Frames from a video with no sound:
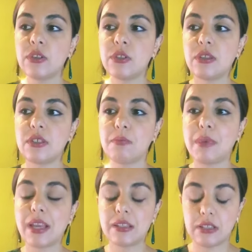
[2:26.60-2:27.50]
so there's a
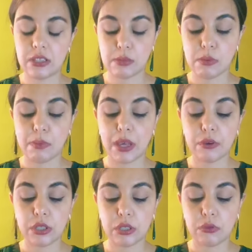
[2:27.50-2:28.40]
magnetism
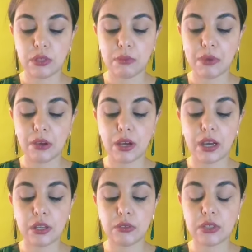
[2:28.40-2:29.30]
about you and about
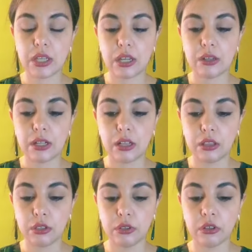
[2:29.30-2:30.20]
how you can
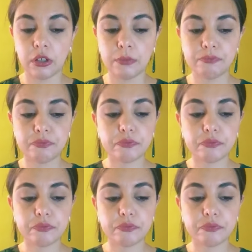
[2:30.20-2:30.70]
allure